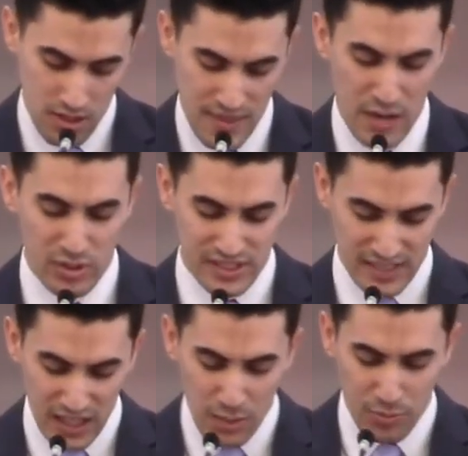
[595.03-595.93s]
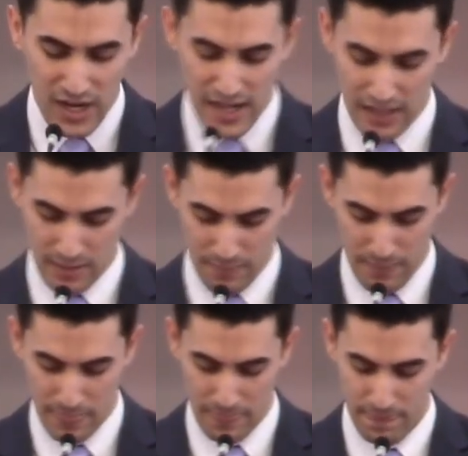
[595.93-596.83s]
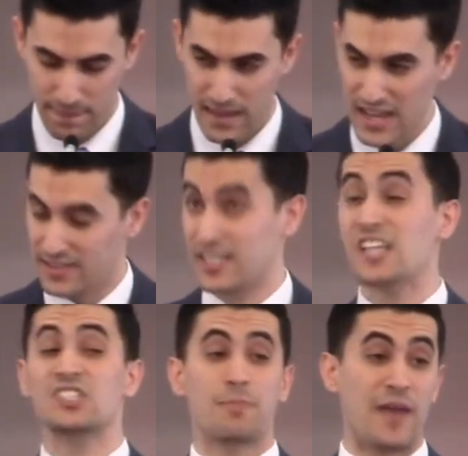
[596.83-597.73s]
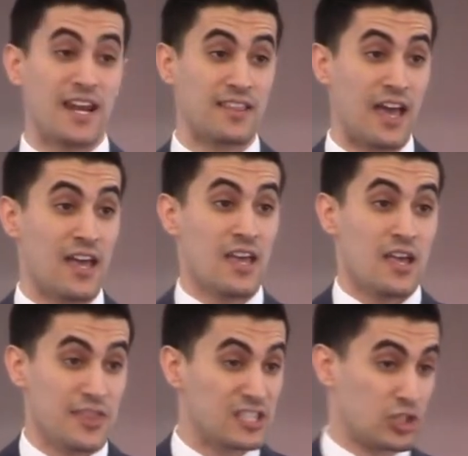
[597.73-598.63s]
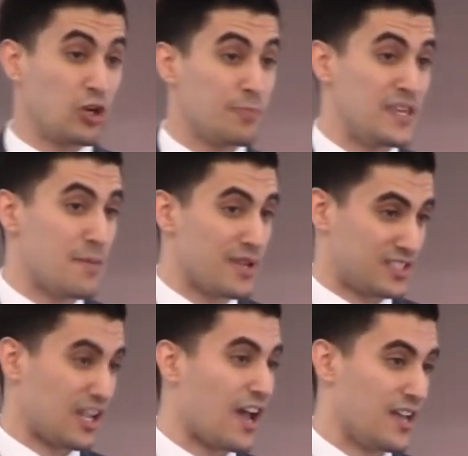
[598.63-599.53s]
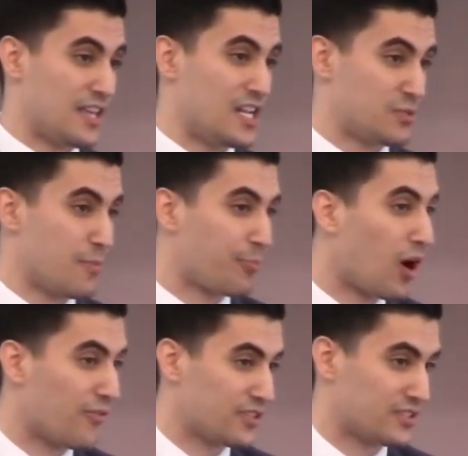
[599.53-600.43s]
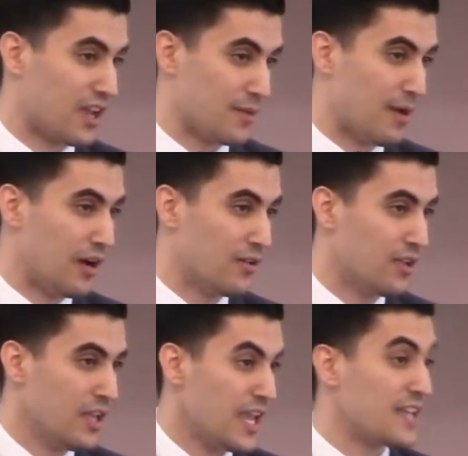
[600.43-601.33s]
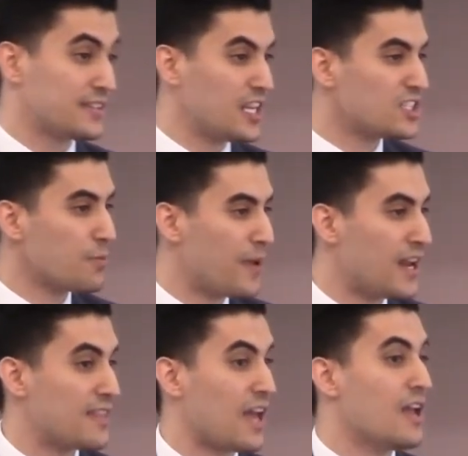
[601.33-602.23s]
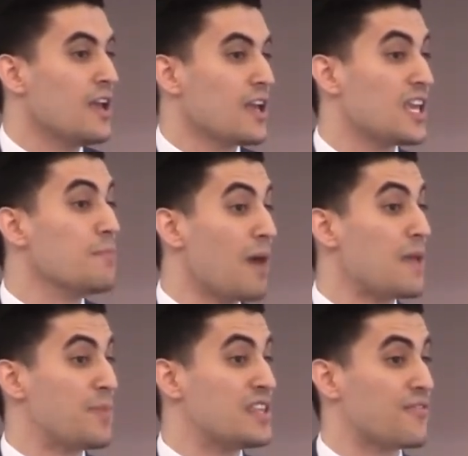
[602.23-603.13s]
And they were celebrating him, anticipating that this could be the Messiah that has been prophesied about, anticipating that he might be the